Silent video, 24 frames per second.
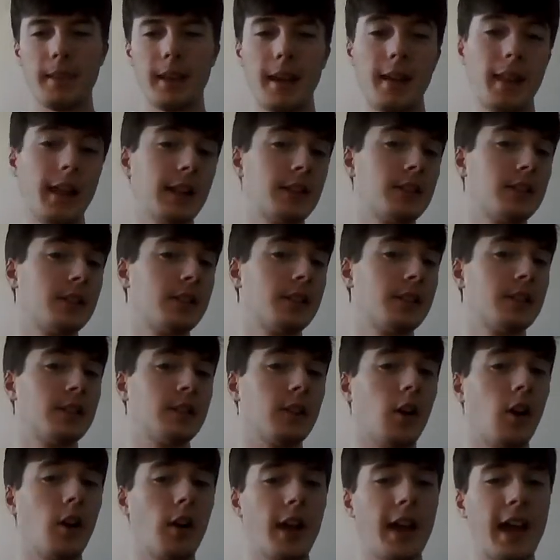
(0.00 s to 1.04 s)
And that's
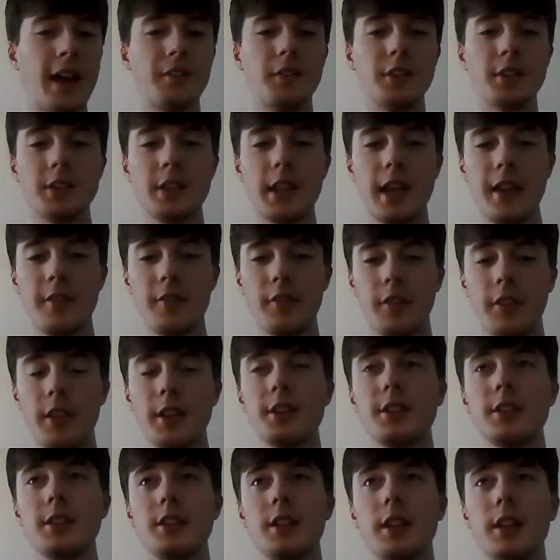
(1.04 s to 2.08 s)
all I had to say for
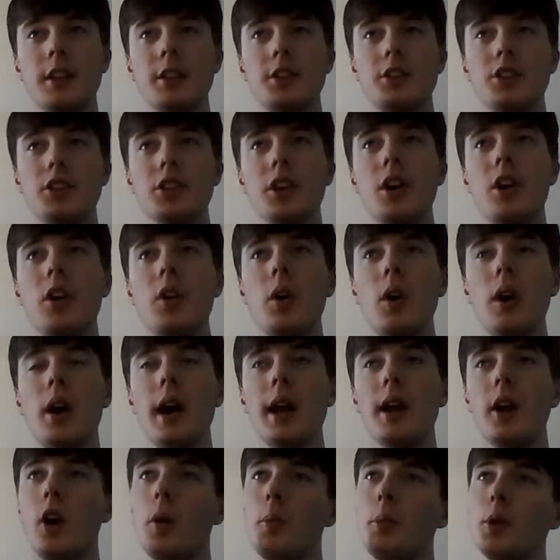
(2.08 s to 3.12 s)
this show.
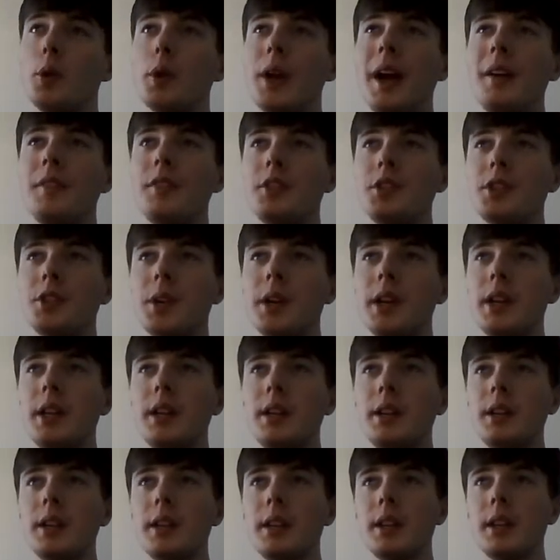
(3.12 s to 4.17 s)
I hope you have enjoyed it.
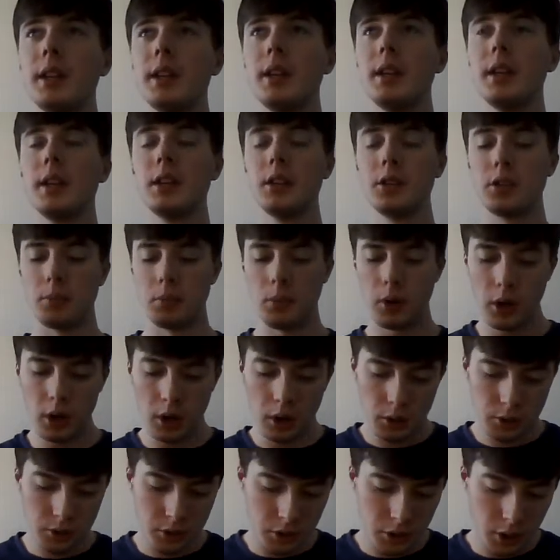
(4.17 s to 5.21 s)

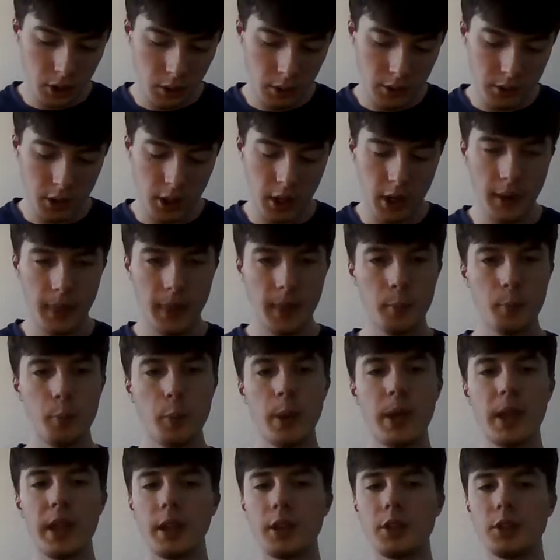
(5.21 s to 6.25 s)
Tomorrow's show is on the
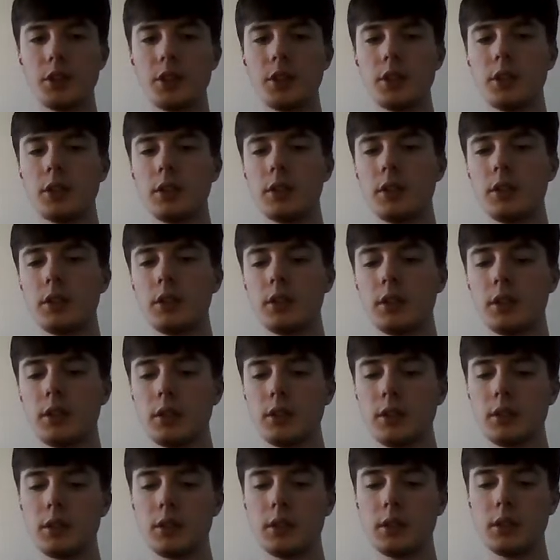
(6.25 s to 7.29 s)
beach.
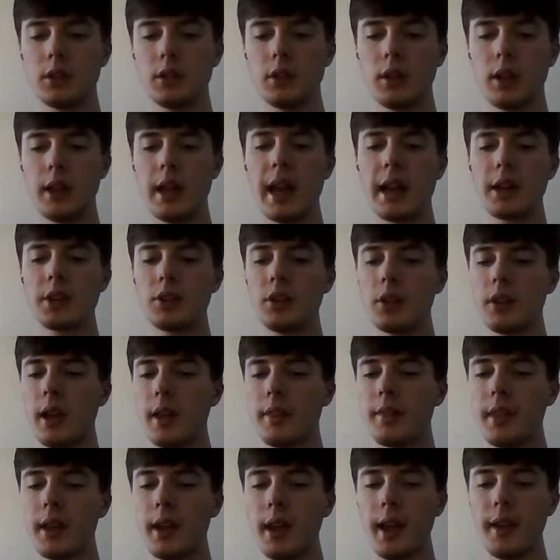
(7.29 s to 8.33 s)
Actually, I
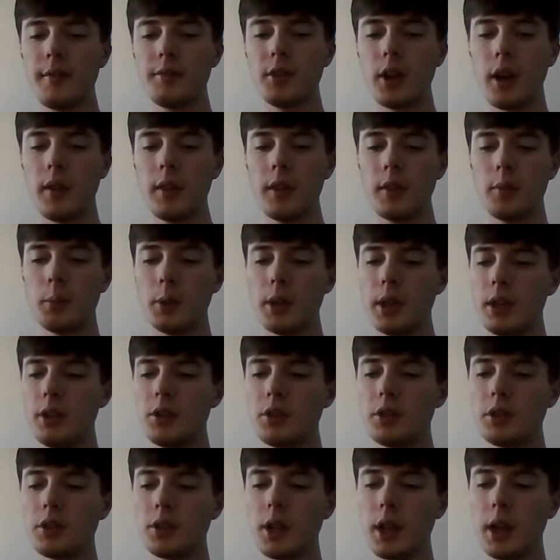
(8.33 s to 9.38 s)
think I've done the
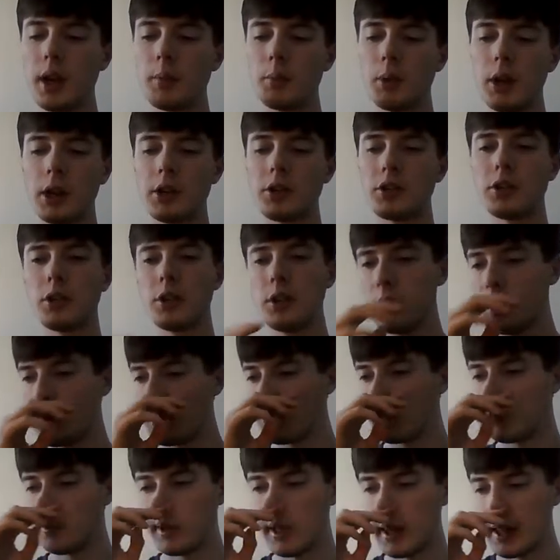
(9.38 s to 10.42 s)
beach. I'm not sure.
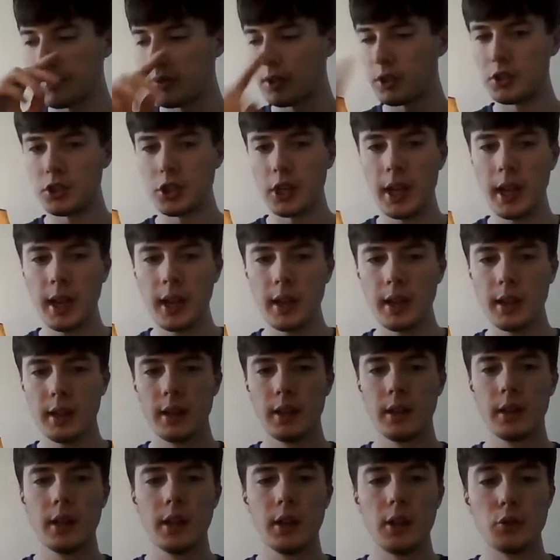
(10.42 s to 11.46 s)
I'll have to check.
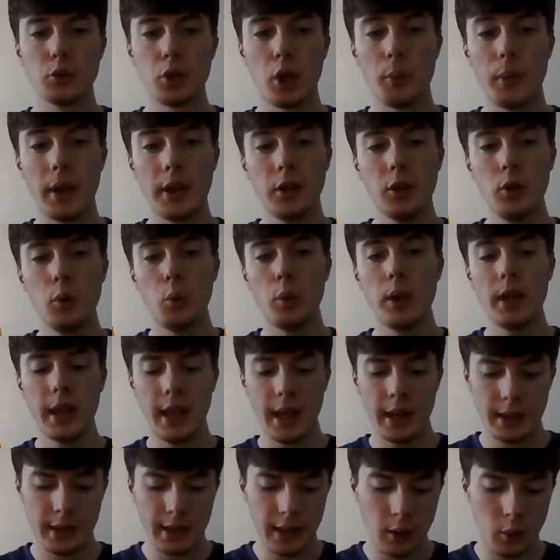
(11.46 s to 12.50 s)
So I made you
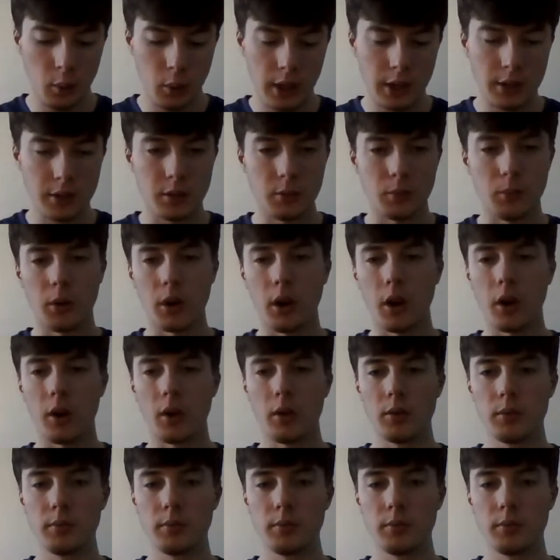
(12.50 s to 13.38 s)
weekend getaways tomorrow.